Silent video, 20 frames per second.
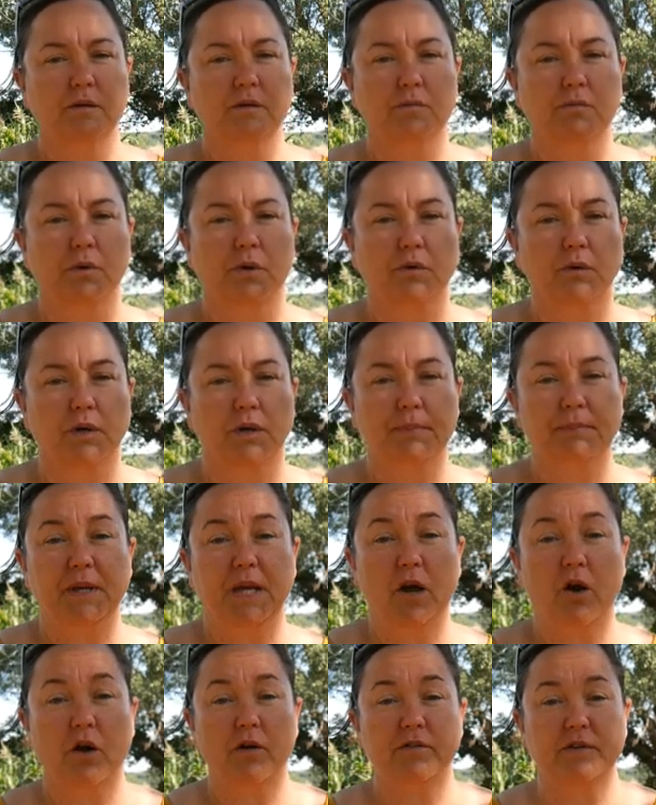We're going to
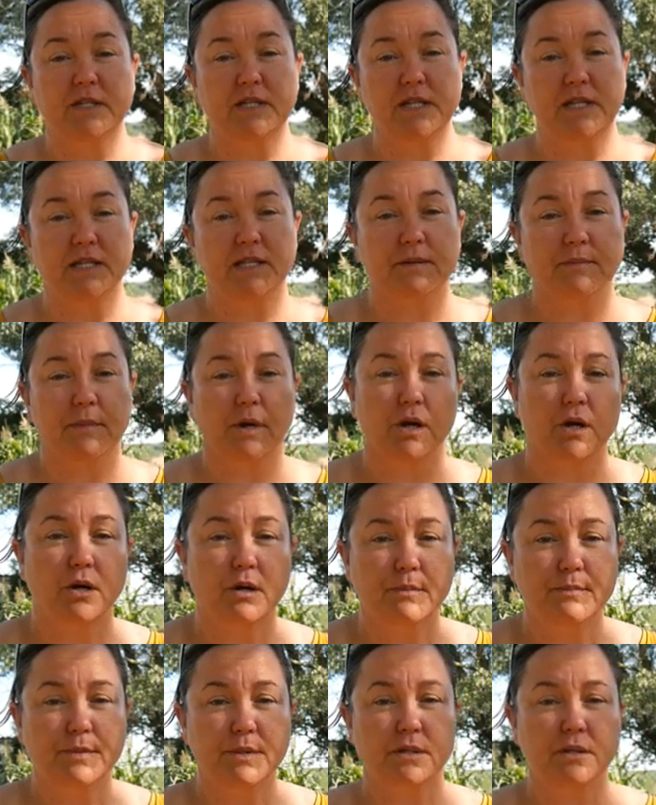be harvesting some
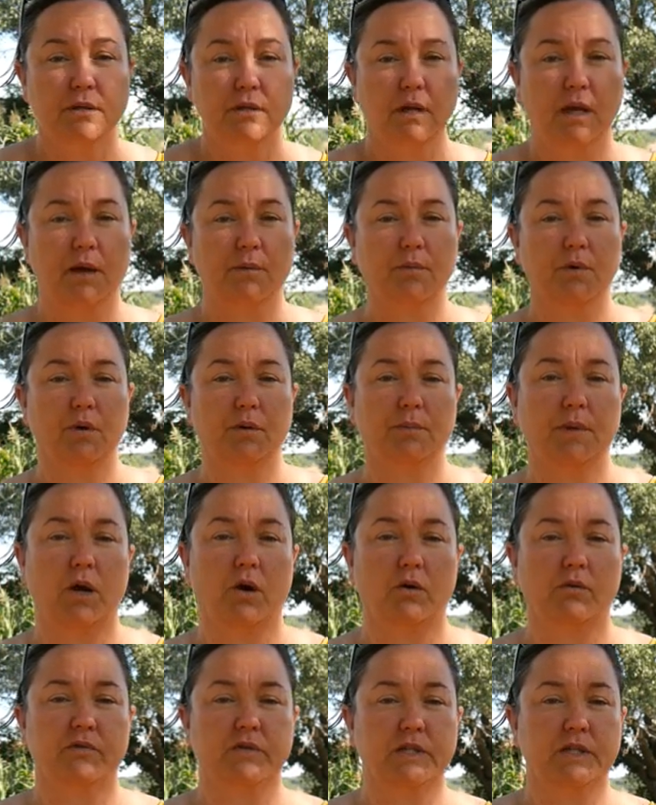herbs and we're going to be
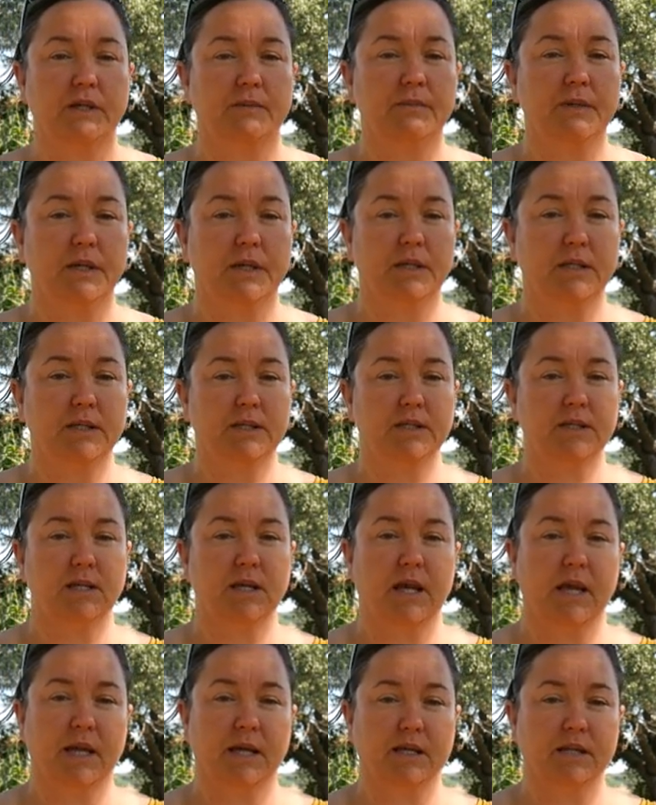harvesting beets
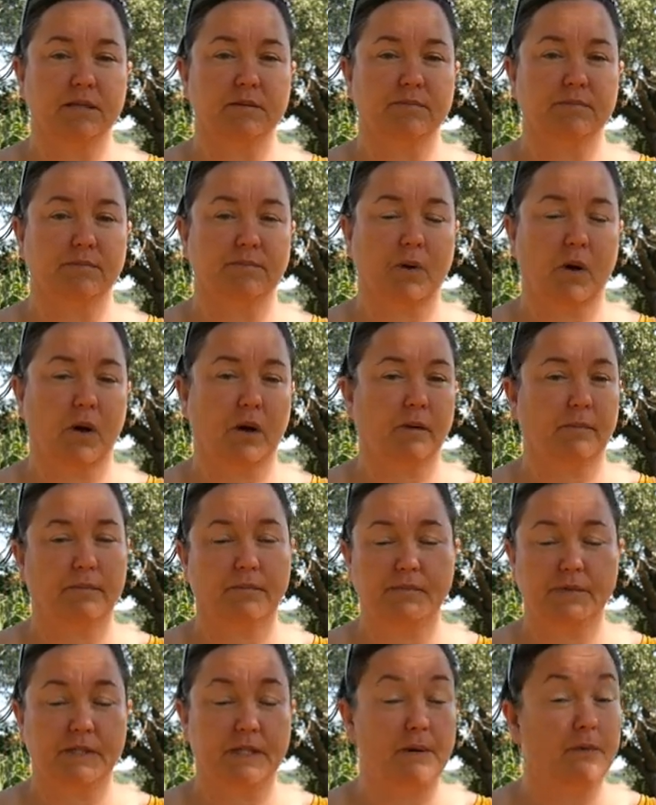and
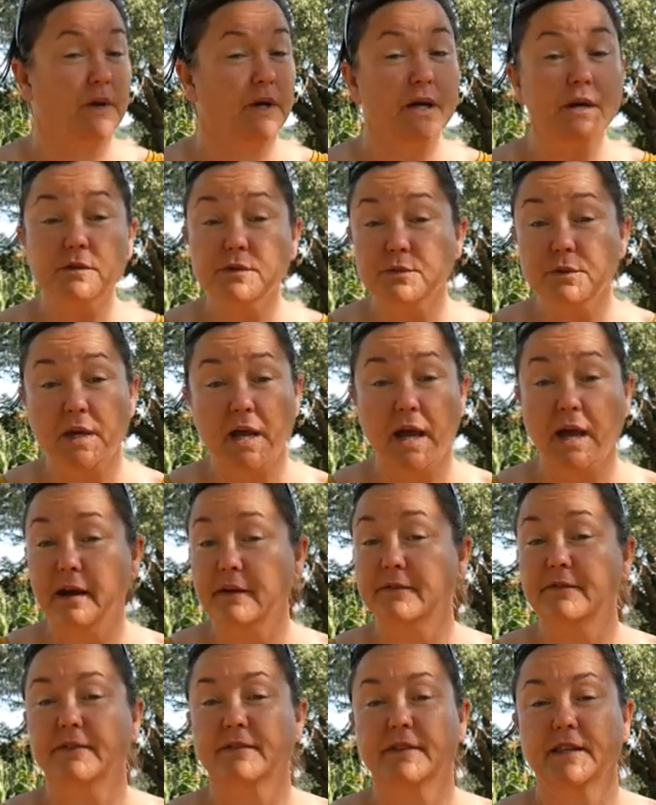see what else we
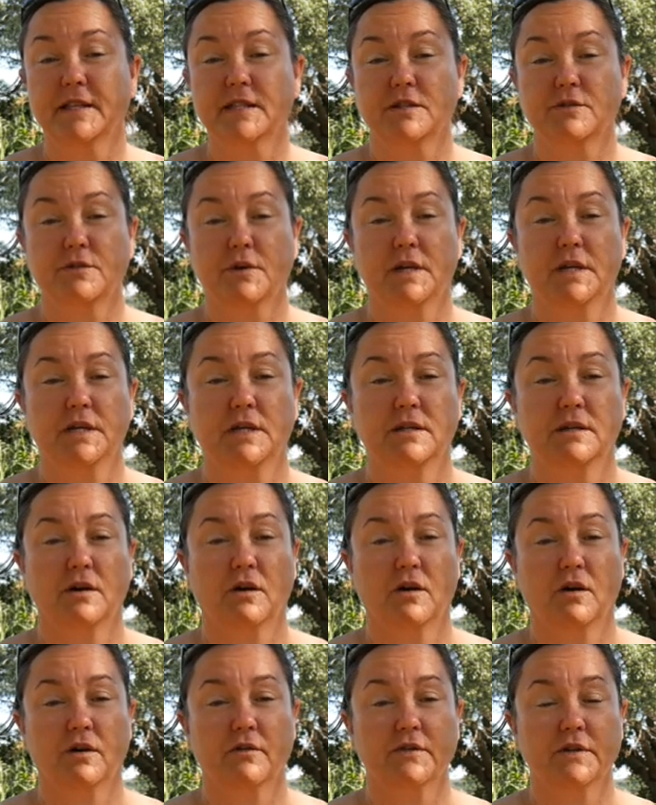have that's ready to
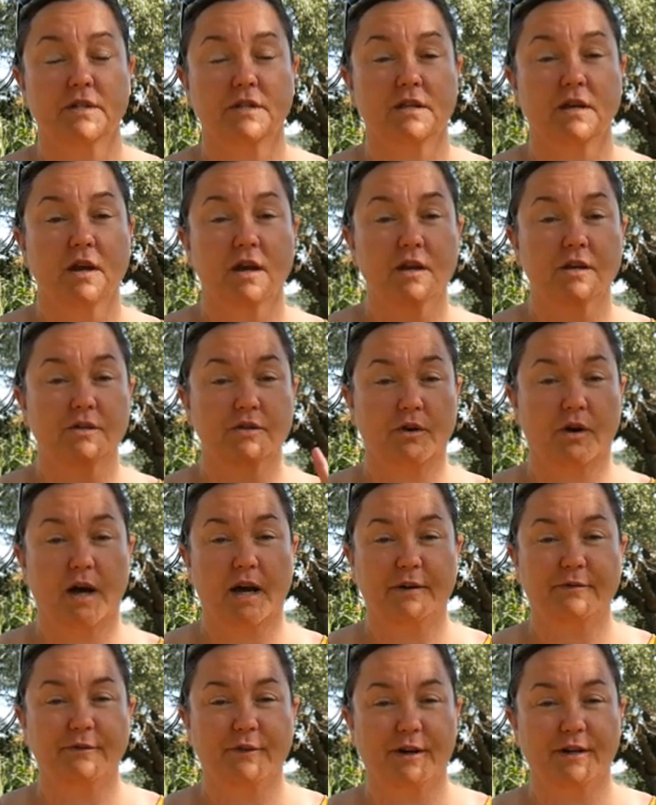harvest. So
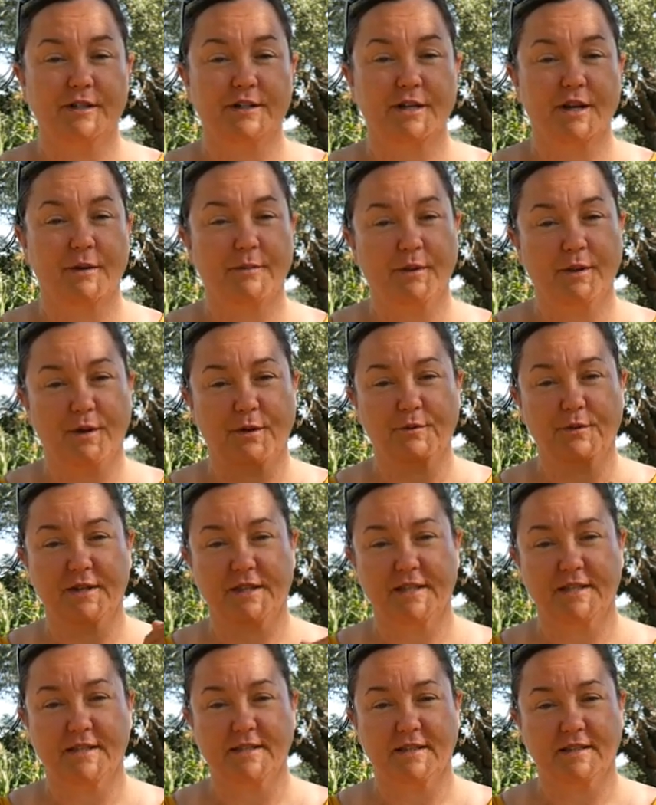hide and watch. Come along
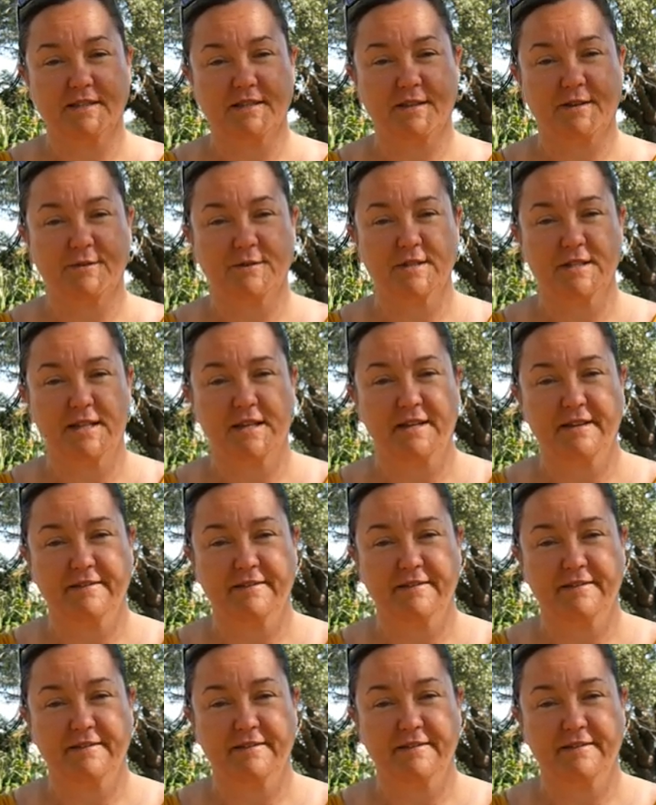with us. Let's go see.